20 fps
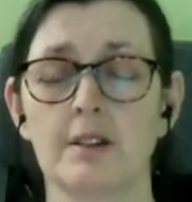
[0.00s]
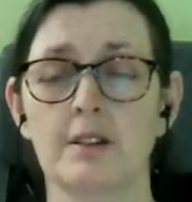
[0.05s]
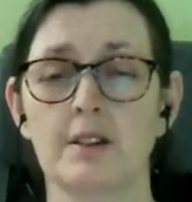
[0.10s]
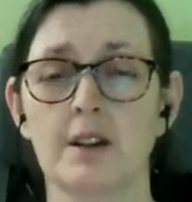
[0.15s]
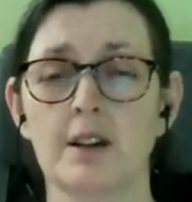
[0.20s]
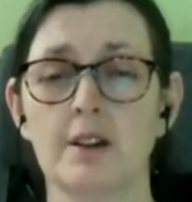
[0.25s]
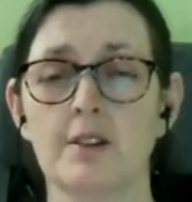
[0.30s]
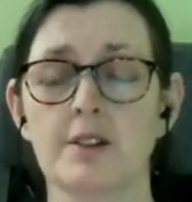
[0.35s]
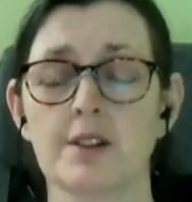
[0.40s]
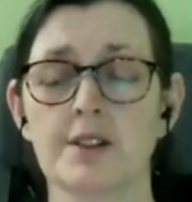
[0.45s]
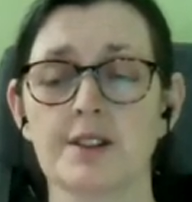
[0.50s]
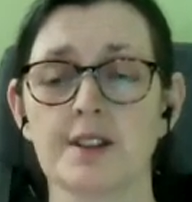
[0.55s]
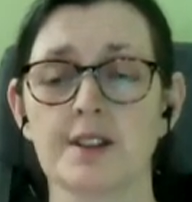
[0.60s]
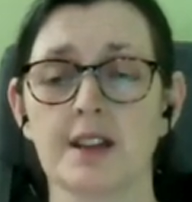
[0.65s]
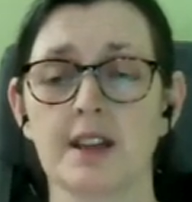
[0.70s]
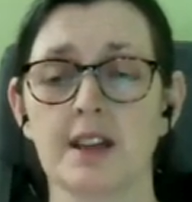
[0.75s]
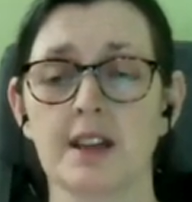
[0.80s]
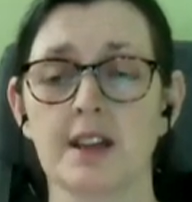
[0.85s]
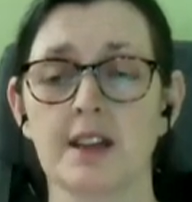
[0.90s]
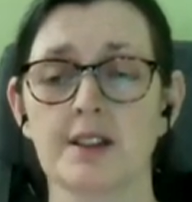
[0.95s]

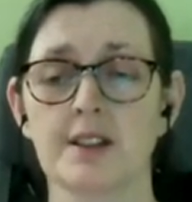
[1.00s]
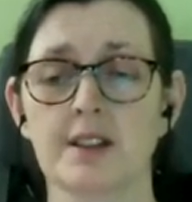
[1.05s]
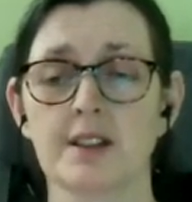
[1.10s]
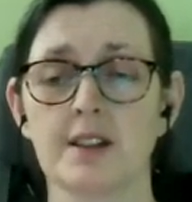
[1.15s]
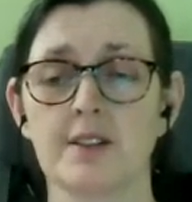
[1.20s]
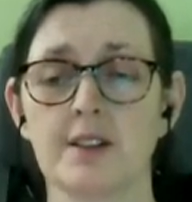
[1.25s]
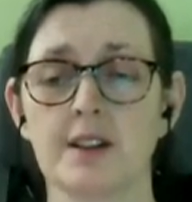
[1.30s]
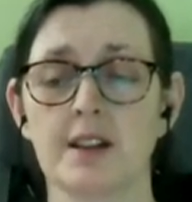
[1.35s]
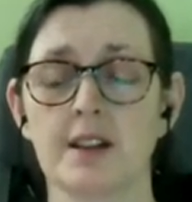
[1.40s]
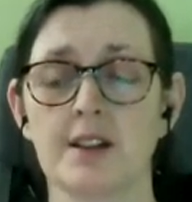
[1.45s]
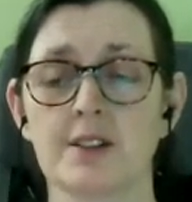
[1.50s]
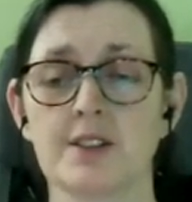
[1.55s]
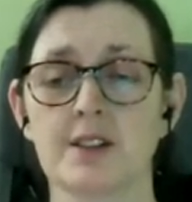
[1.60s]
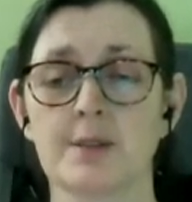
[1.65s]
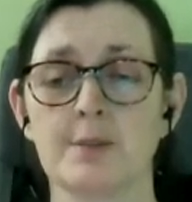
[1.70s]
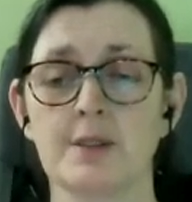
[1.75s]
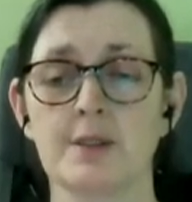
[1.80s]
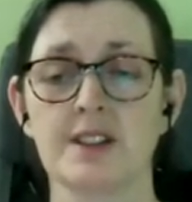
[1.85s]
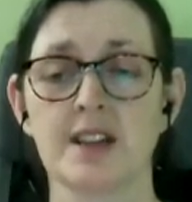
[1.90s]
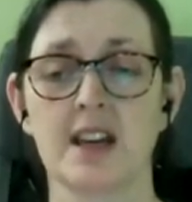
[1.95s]
Noticing it, giving it
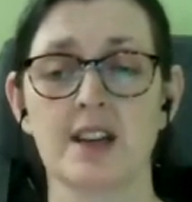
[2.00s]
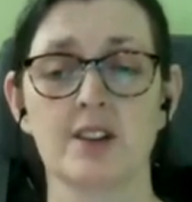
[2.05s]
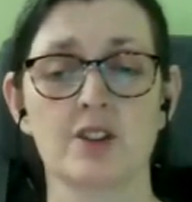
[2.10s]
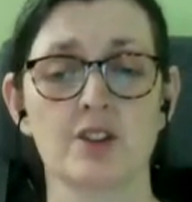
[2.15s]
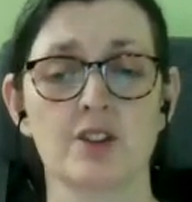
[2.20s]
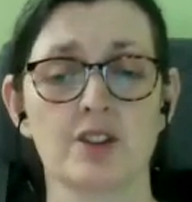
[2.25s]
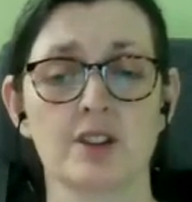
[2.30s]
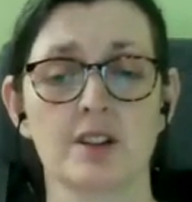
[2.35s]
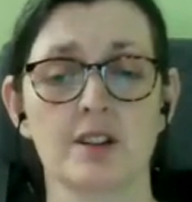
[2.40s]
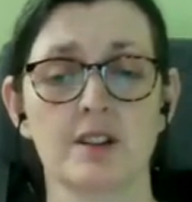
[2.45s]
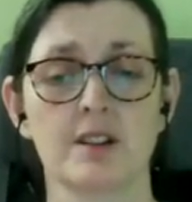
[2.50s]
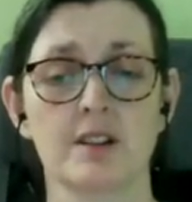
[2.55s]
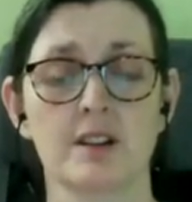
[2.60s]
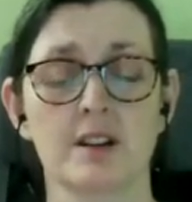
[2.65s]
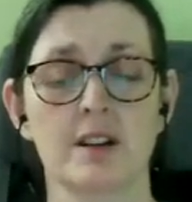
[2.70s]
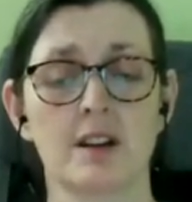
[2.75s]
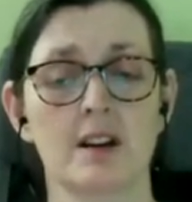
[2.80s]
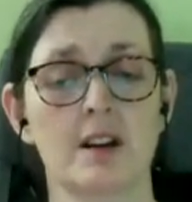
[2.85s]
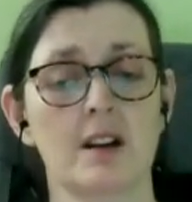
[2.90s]
some attention,